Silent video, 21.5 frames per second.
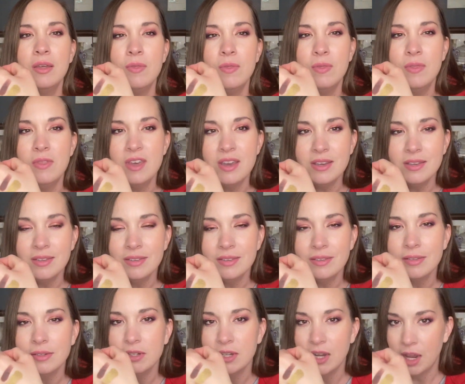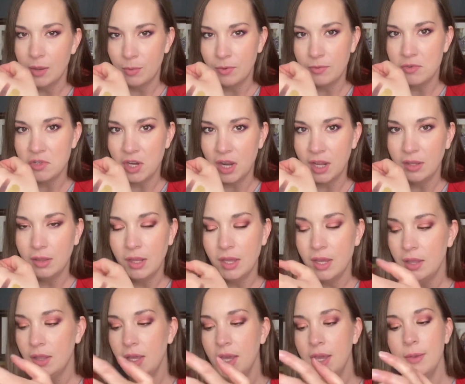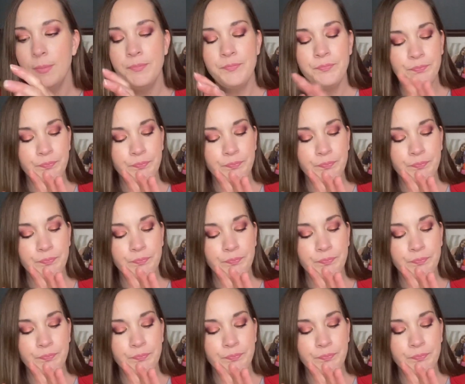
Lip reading: this type of shade lately.